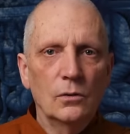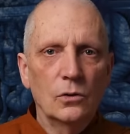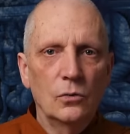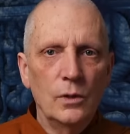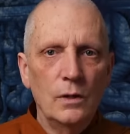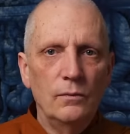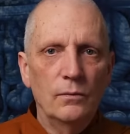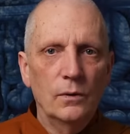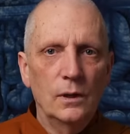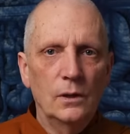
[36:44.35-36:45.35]

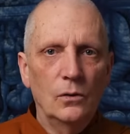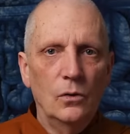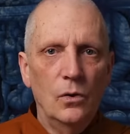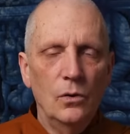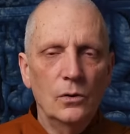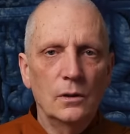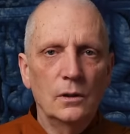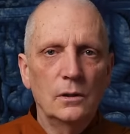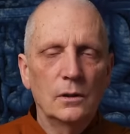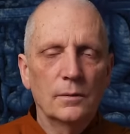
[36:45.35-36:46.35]
grief and
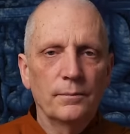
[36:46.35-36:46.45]
horror,